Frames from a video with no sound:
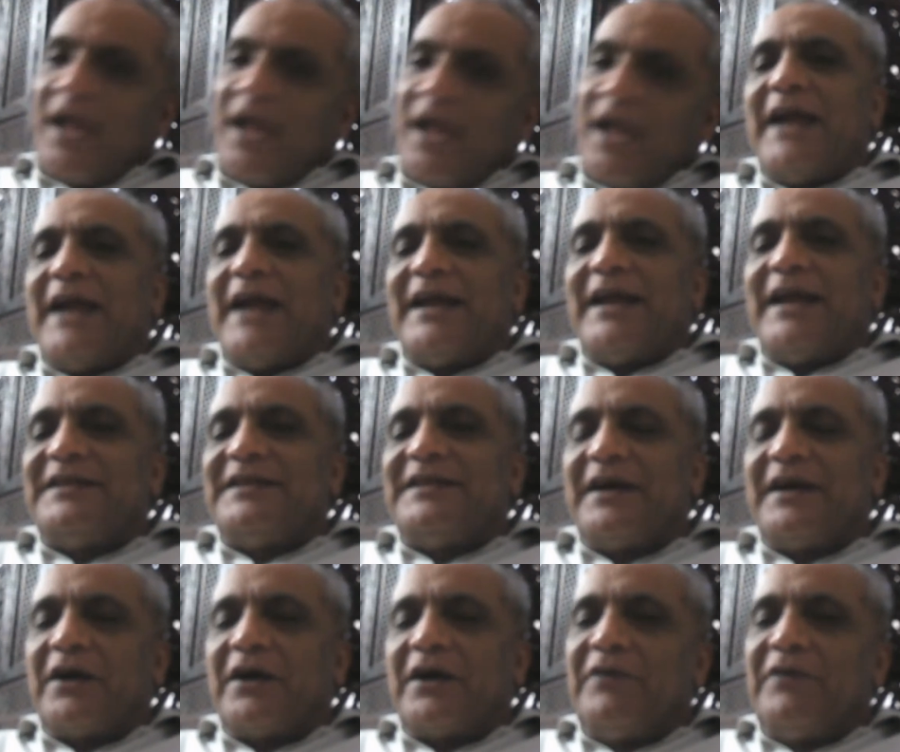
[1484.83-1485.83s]
and the
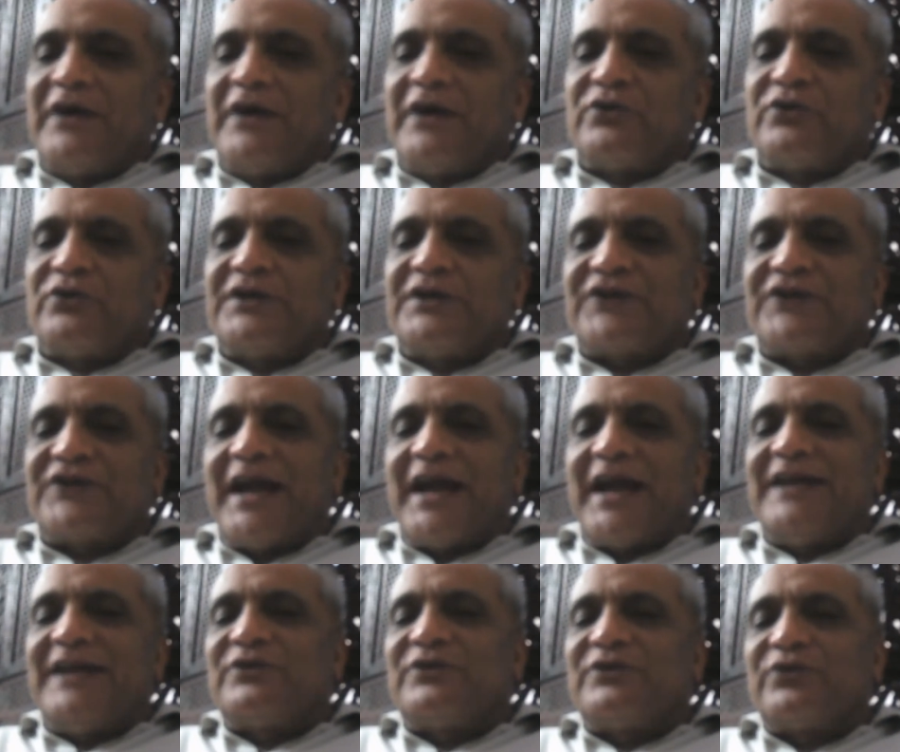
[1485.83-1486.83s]
uncle were to
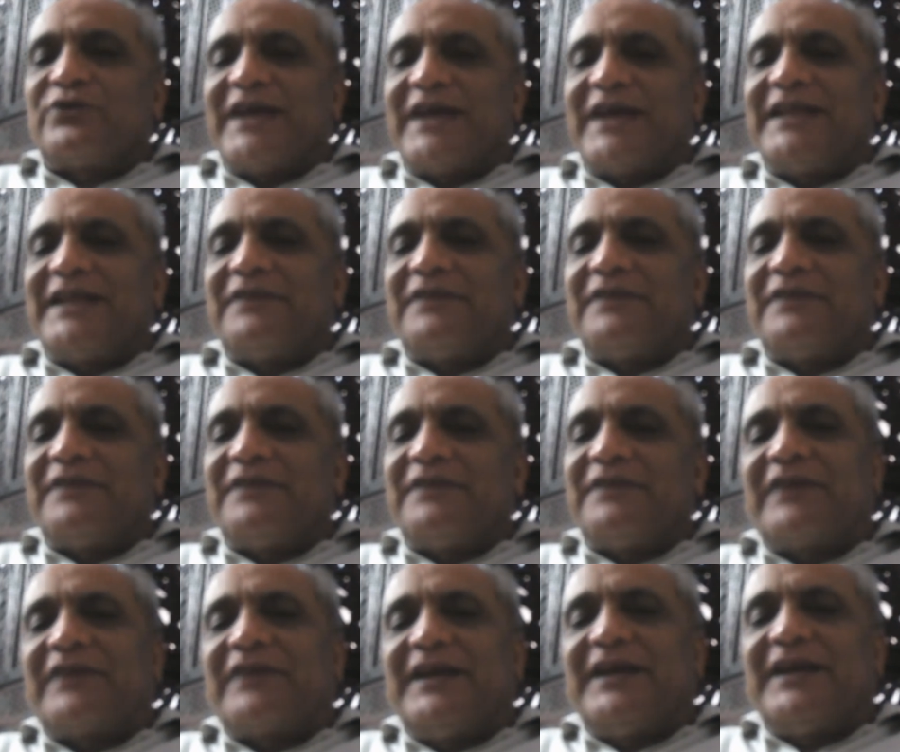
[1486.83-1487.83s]
decide to take the
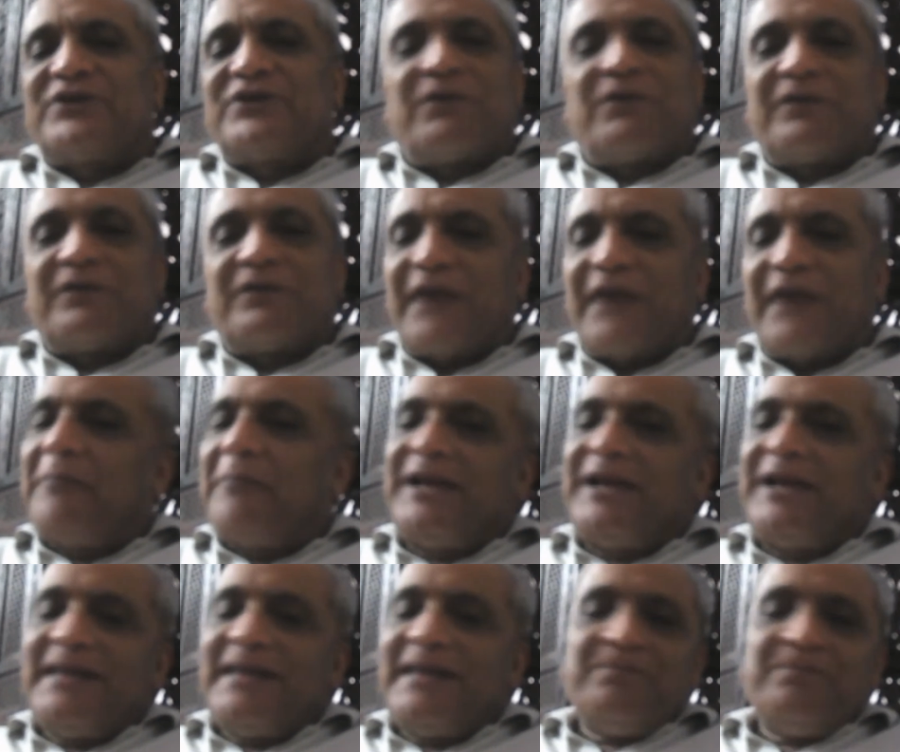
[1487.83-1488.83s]
5 kids of a
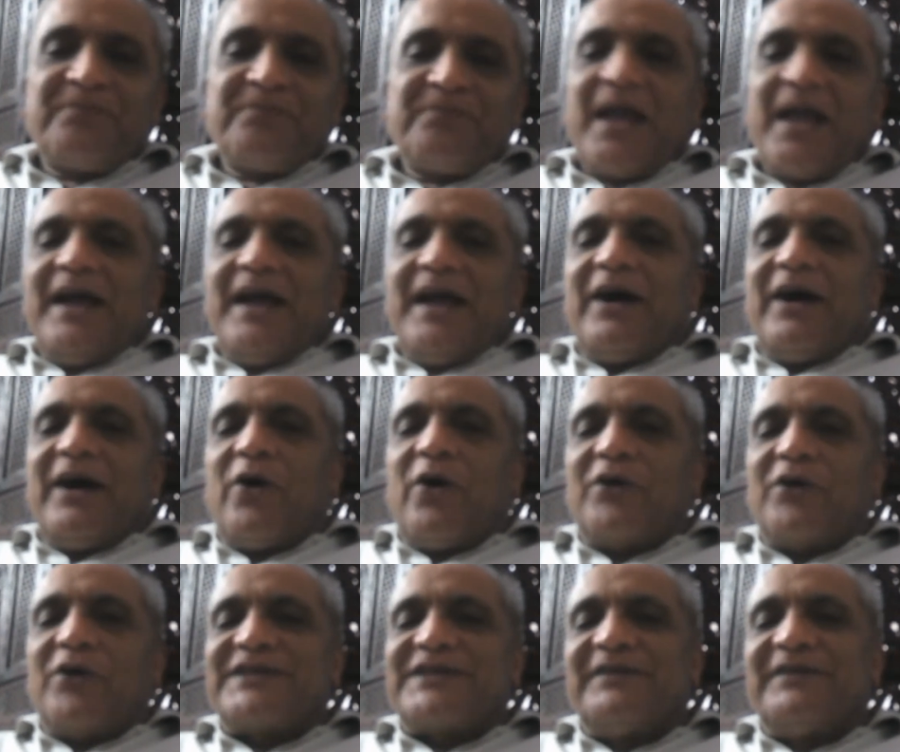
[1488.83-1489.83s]
family
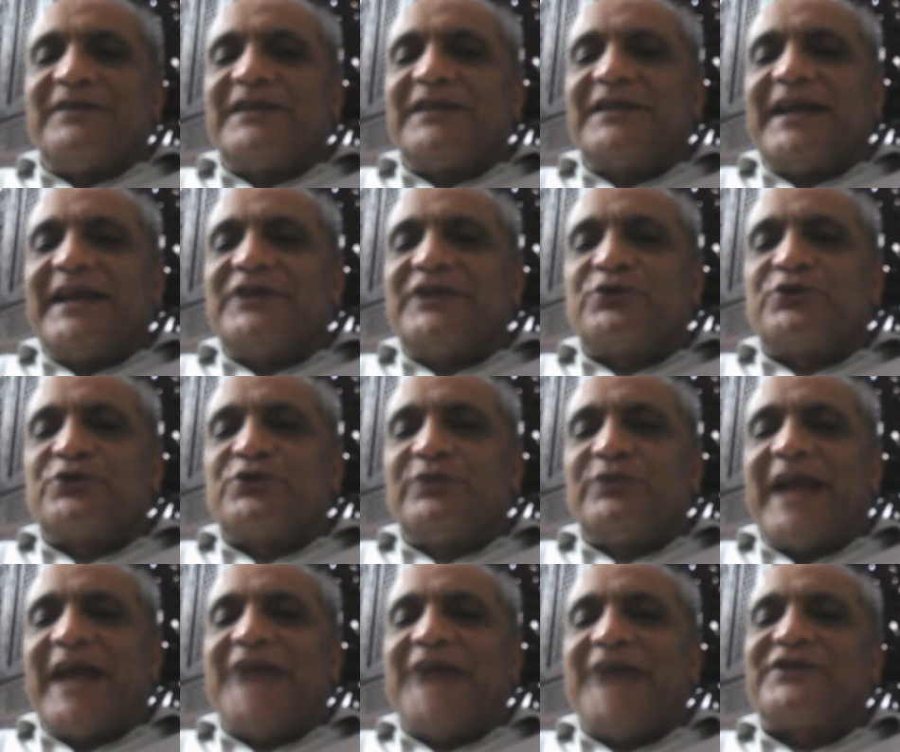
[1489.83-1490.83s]
or 7 kids to
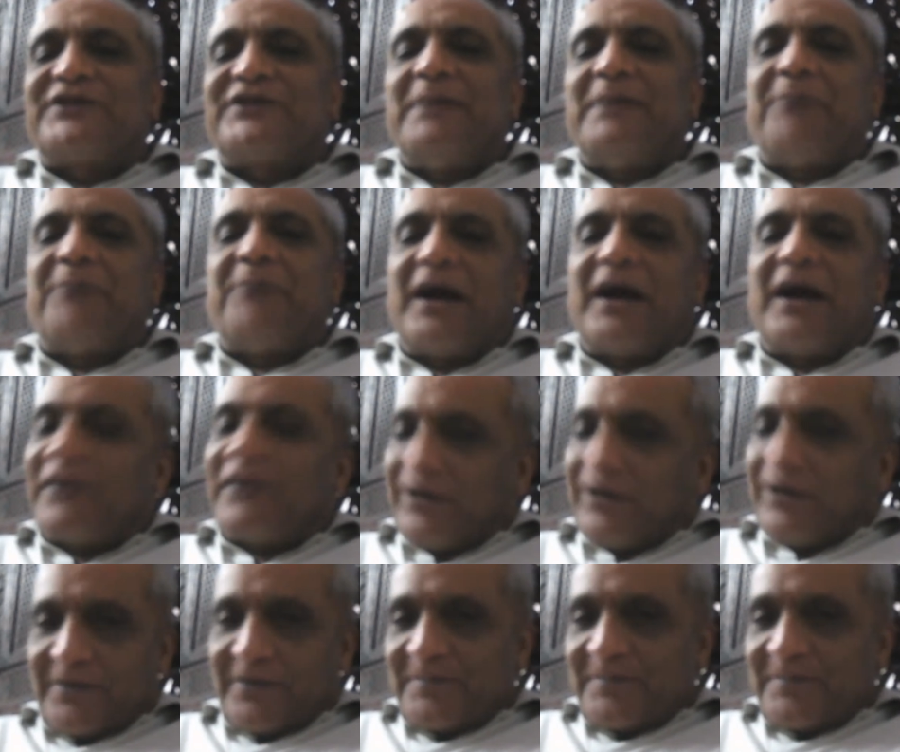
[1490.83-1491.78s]
the ice cream parlor.